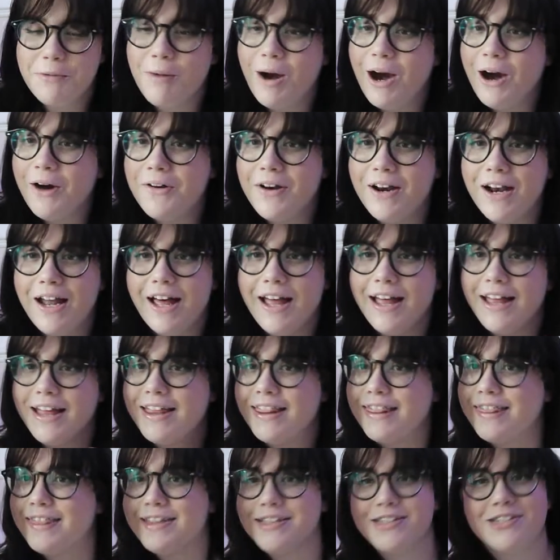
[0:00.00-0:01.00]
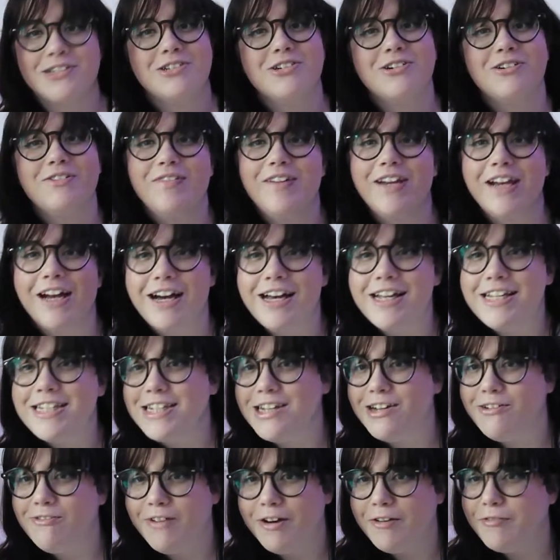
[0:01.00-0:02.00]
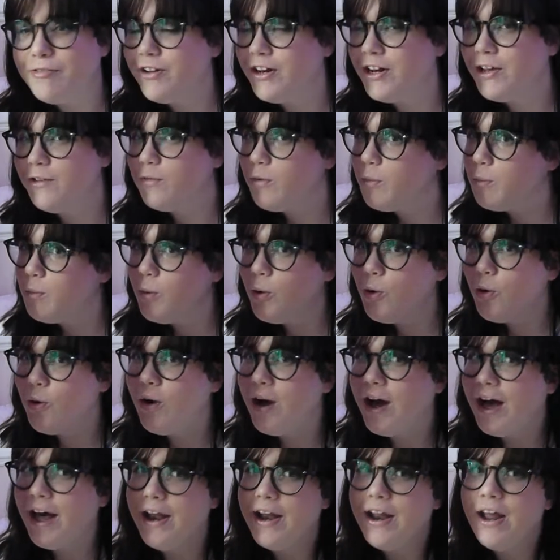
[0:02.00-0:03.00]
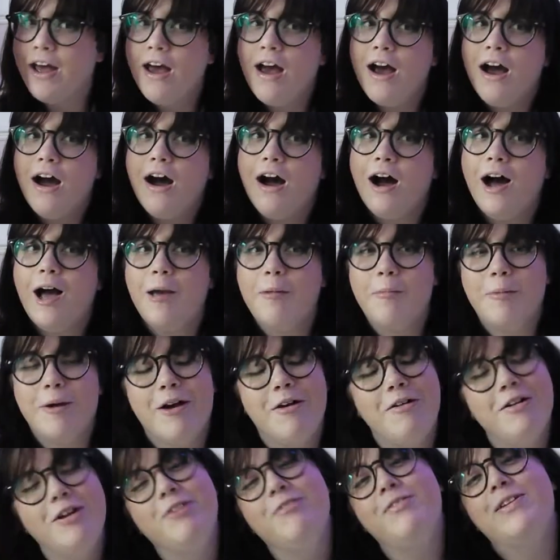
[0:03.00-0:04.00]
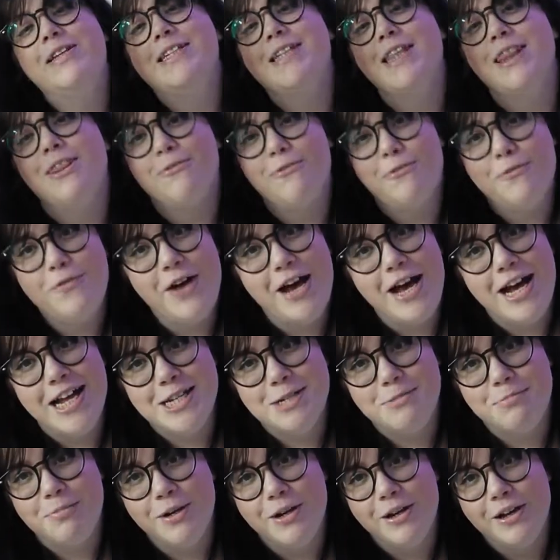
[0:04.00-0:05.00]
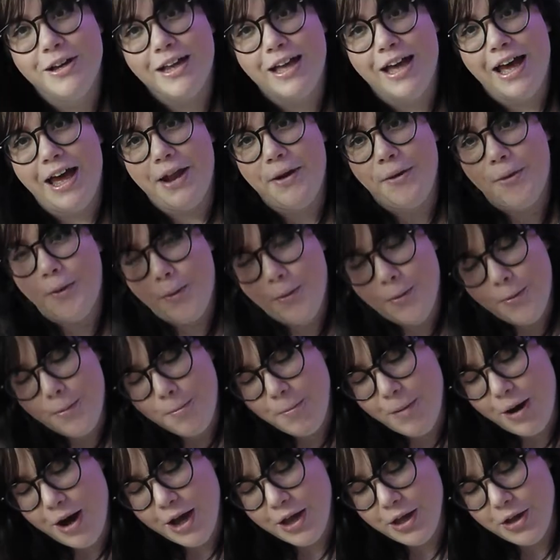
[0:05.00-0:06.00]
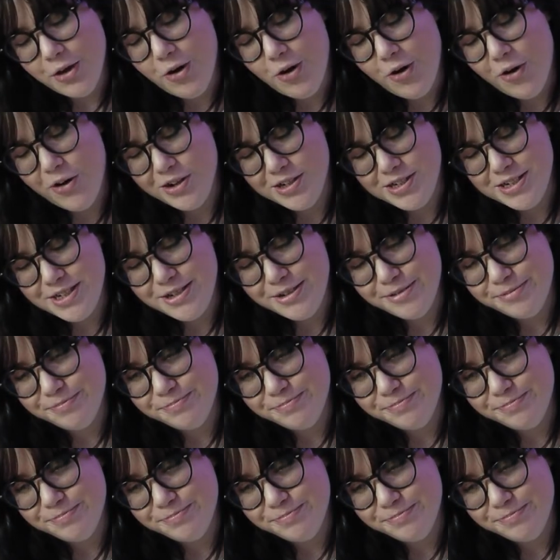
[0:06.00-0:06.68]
well, like the storylines unravel even more, and I'm currently reading the third book, and oh my god,